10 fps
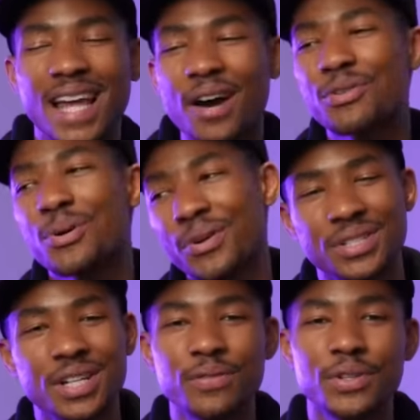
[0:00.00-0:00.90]
Now, of course,
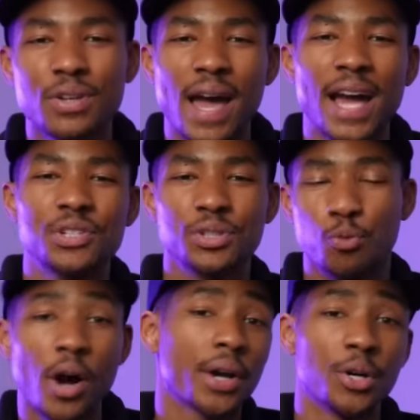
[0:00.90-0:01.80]
none of us are actually
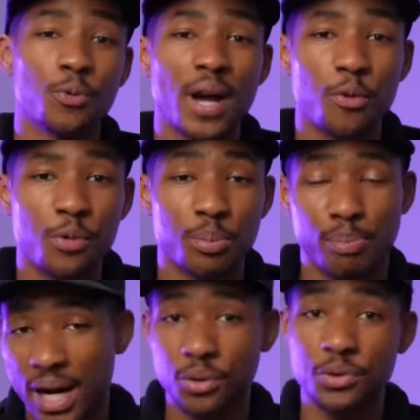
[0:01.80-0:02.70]
walking around with
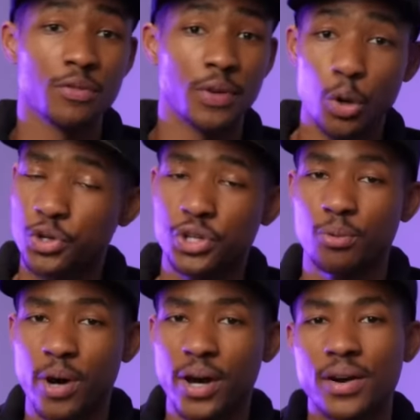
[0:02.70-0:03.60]
bottles of ocean
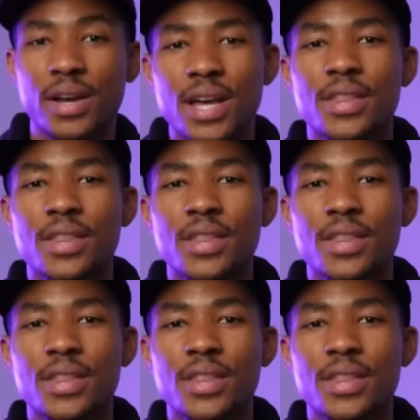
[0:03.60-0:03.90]
water.